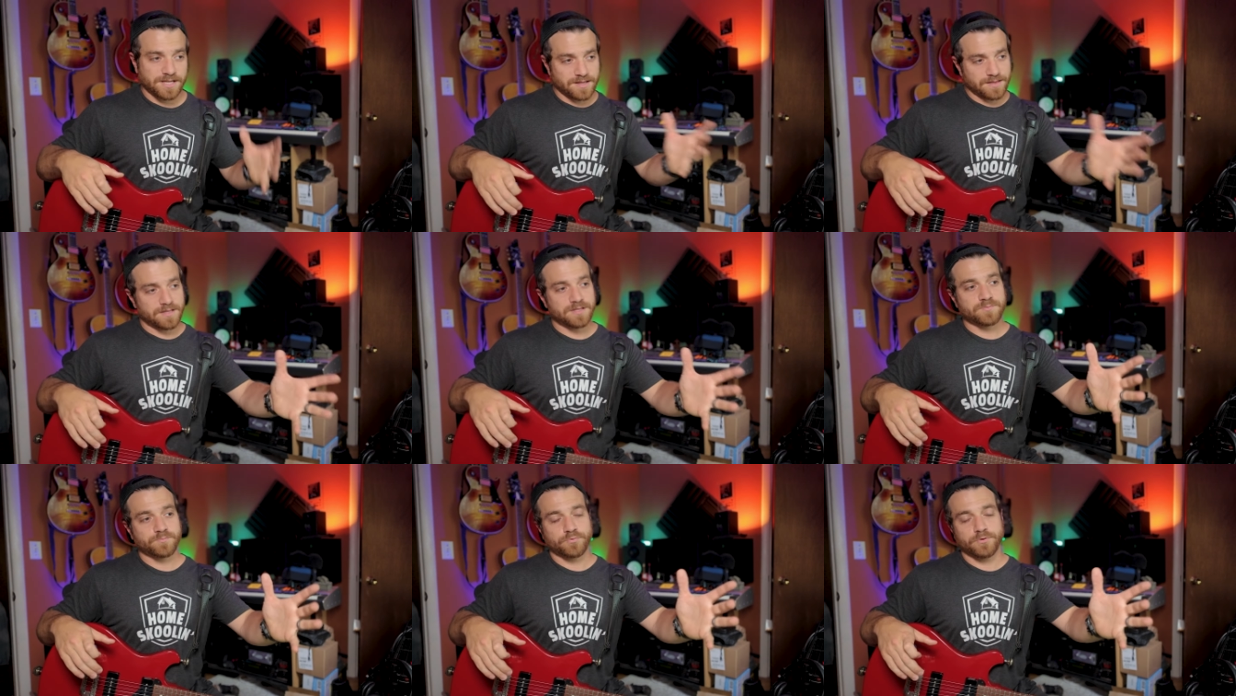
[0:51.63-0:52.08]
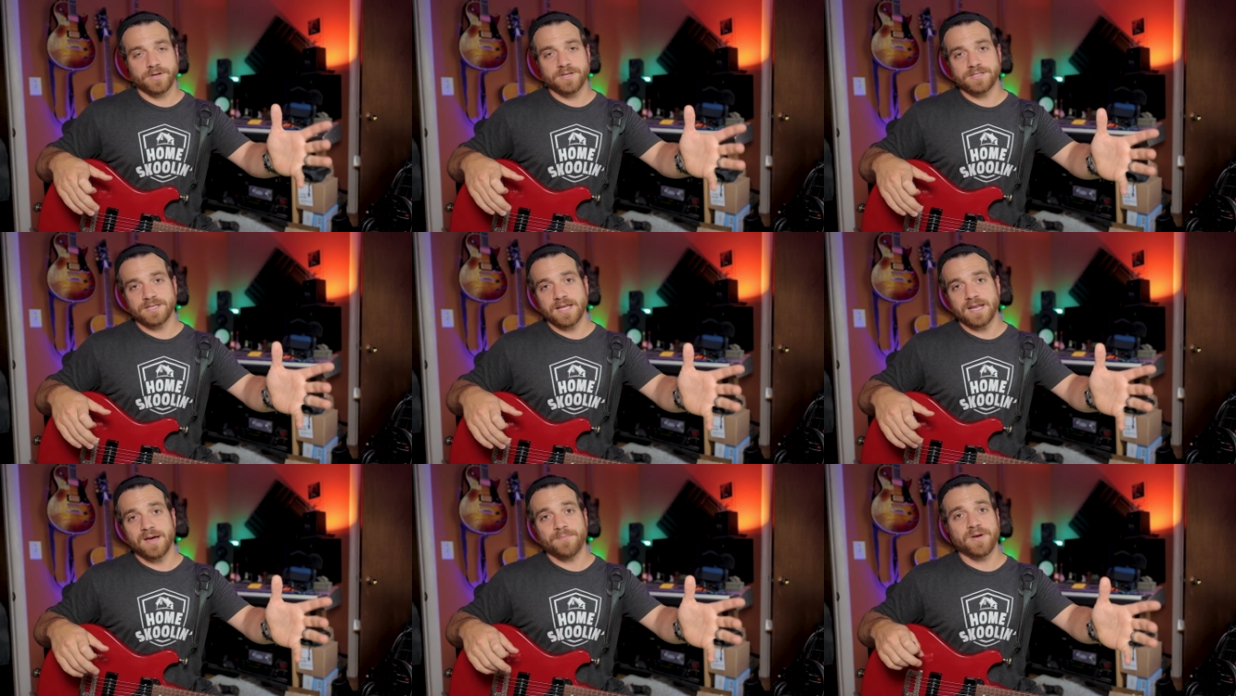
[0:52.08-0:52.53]
in this
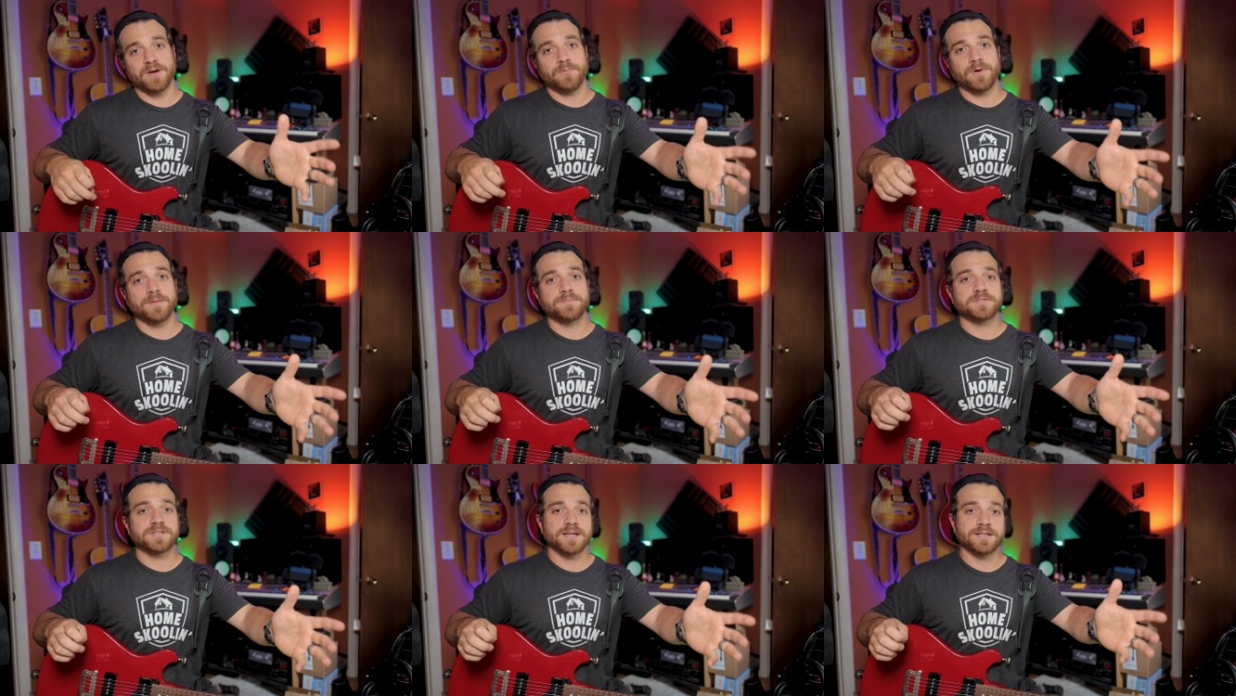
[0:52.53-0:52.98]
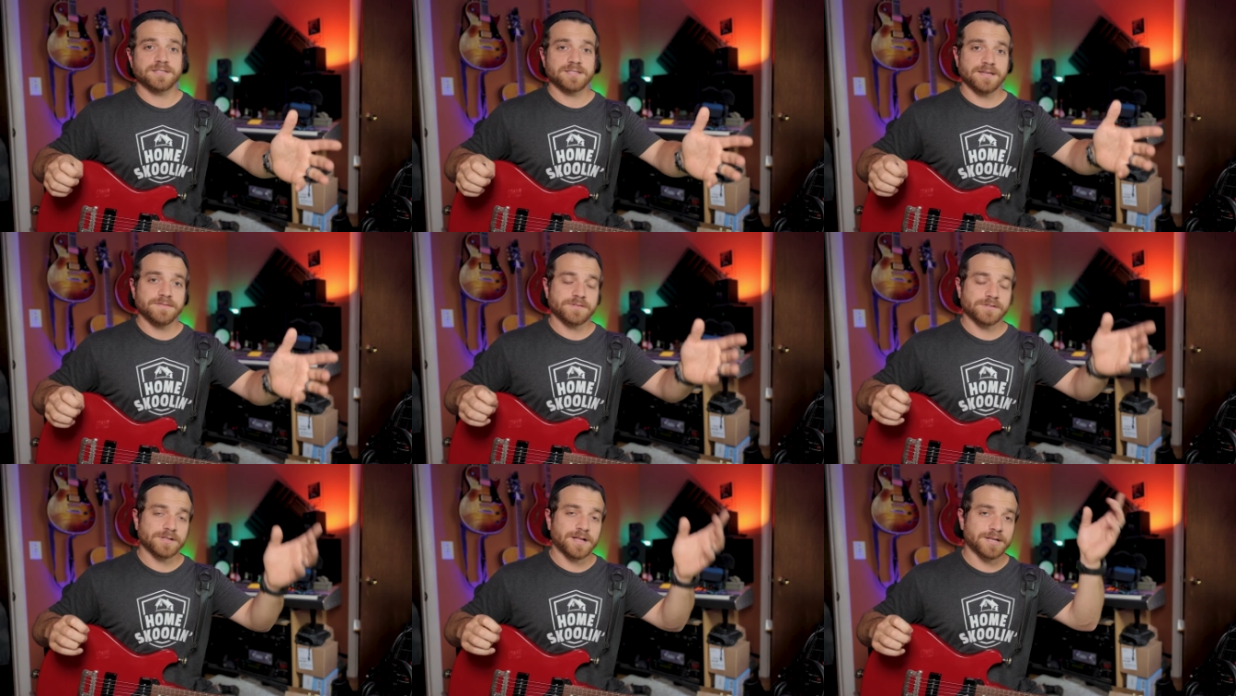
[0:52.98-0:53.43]
preset on my website,
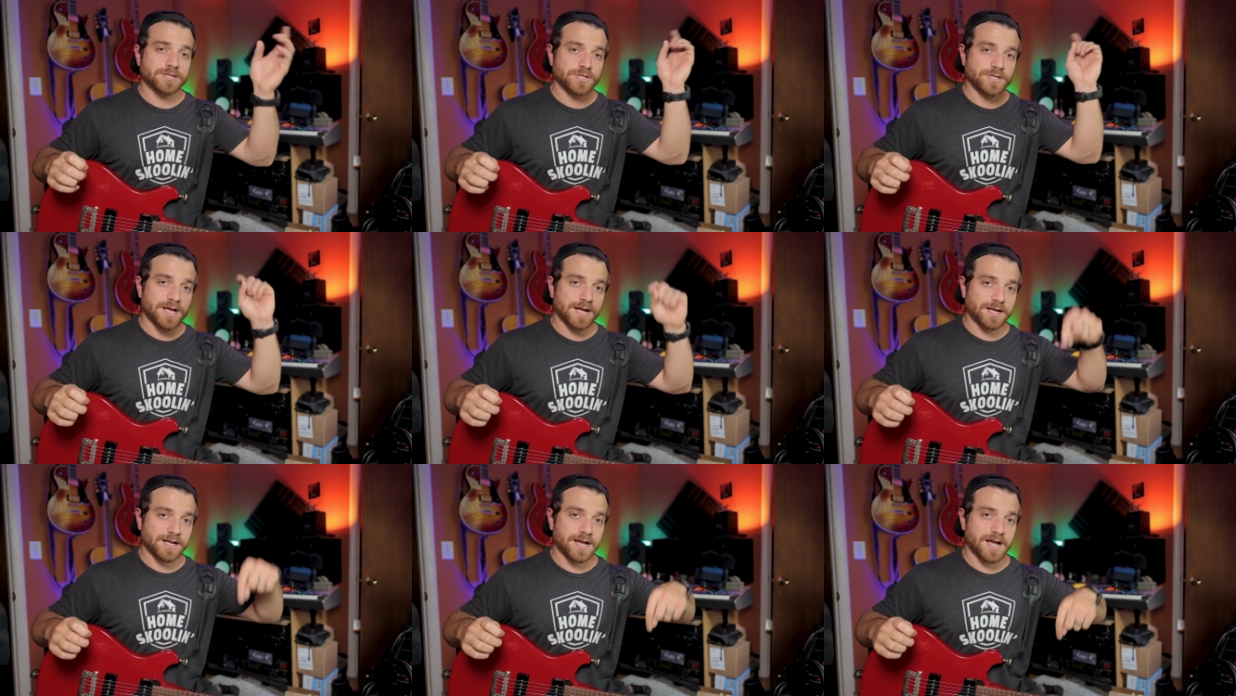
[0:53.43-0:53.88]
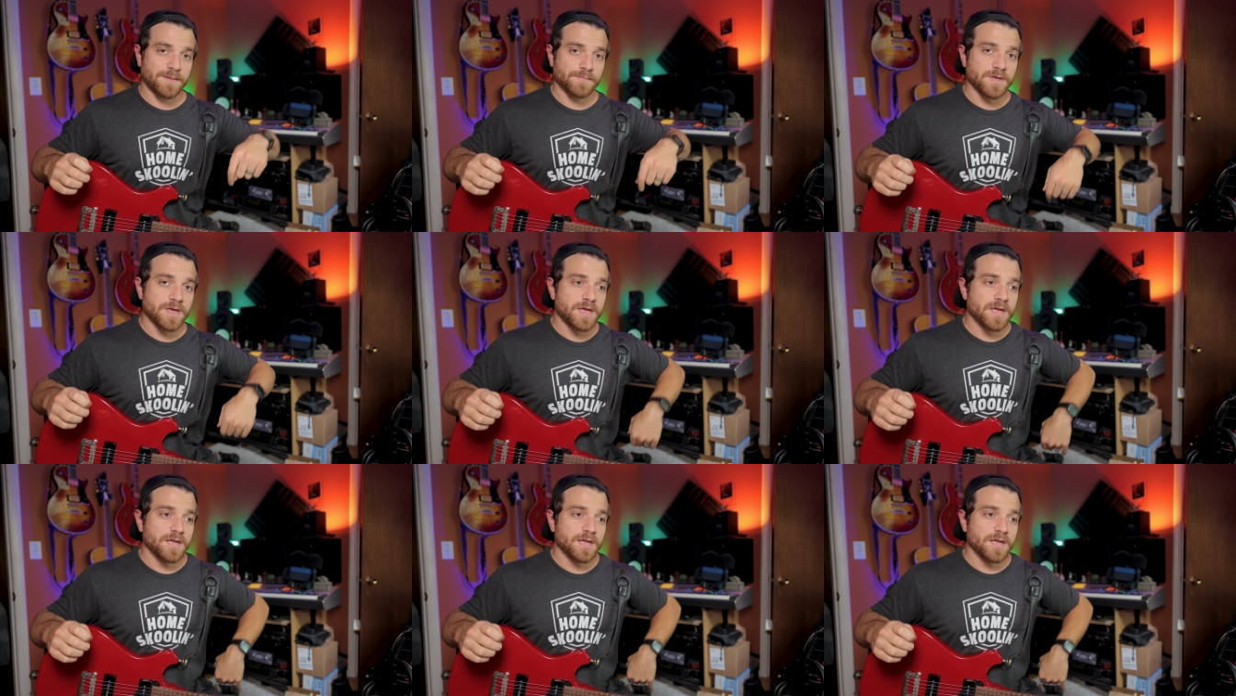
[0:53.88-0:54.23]
stevestrelacci.com.